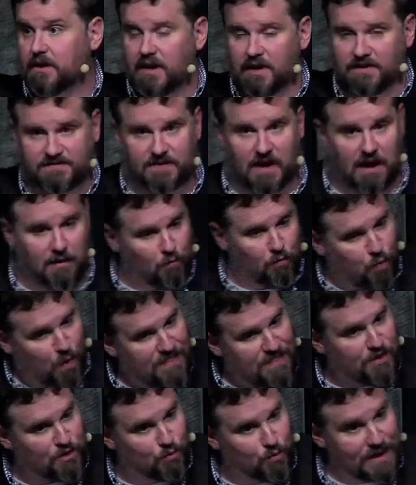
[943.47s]
It's not
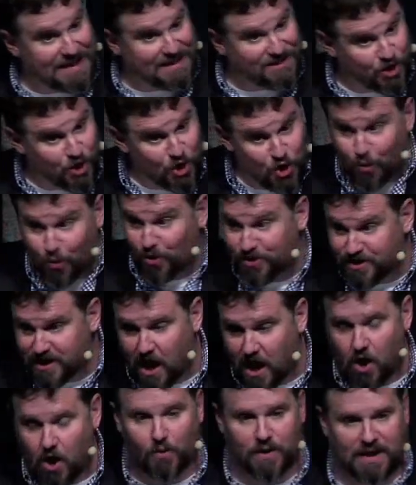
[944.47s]
whether we do or
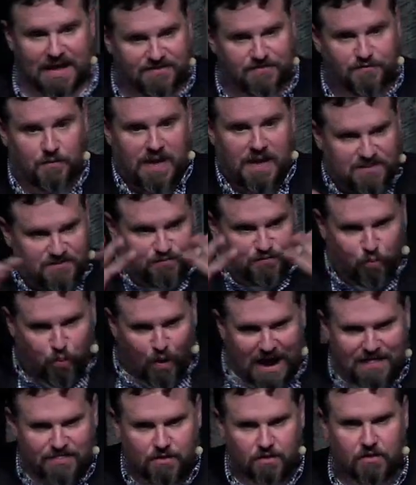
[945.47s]
don't, it's, it's
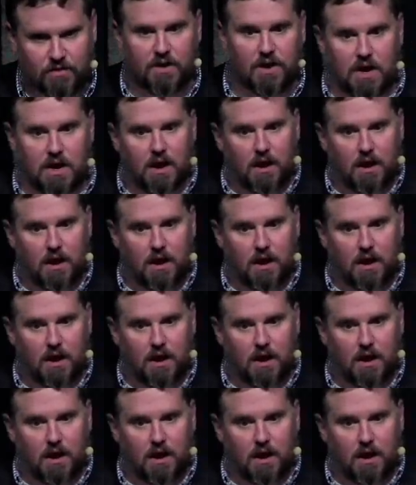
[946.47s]
whether